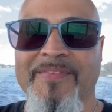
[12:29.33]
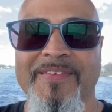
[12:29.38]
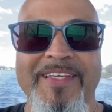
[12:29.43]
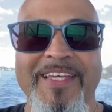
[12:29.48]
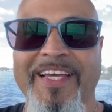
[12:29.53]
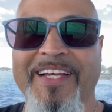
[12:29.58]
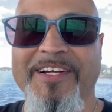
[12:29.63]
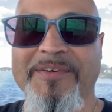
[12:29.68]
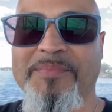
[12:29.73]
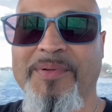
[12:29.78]

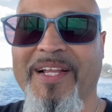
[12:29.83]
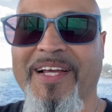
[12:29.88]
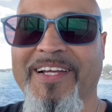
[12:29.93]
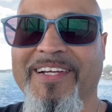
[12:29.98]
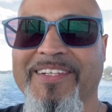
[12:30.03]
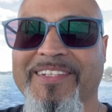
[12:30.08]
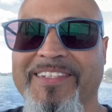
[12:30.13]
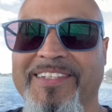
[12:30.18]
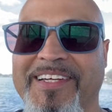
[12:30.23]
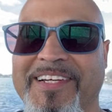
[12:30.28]
Can't complain,
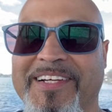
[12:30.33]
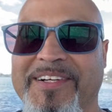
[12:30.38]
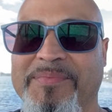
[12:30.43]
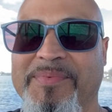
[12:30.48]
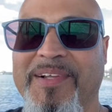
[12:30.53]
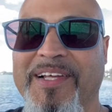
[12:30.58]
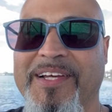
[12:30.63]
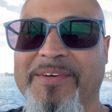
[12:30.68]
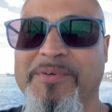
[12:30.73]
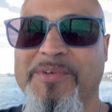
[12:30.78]
can't
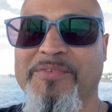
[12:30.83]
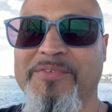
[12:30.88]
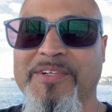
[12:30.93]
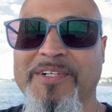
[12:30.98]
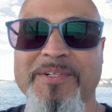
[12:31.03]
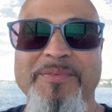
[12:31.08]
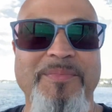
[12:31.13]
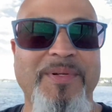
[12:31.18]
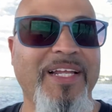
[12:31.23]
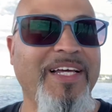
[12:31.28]
complain. We're
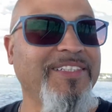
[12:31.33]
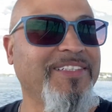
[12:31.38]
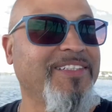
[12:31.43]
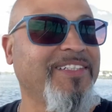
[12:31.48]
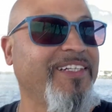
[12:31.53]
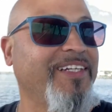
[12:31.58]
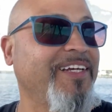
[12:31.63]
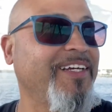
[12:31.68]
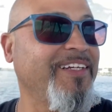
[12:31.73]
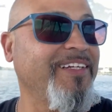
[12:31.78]
feeling blessed
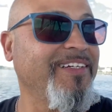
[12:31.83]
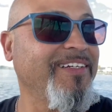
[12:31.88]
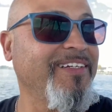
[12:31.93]
today.